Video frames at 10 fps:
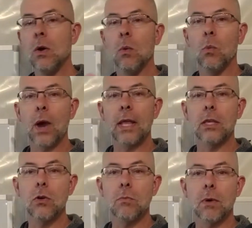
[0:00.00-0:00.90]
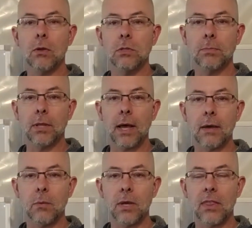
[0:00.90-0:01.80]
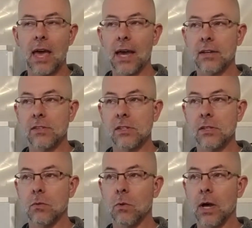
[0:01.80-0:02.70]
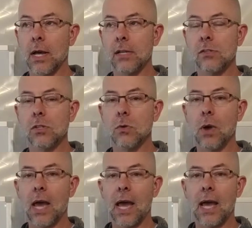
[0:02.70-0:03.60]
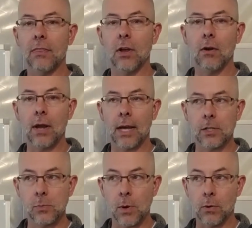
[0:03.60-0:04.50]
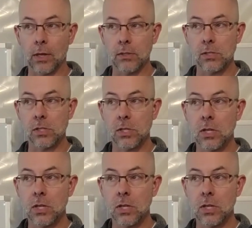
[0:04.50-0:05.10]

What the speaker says: When you multiply with x's and y's, you add their exponents.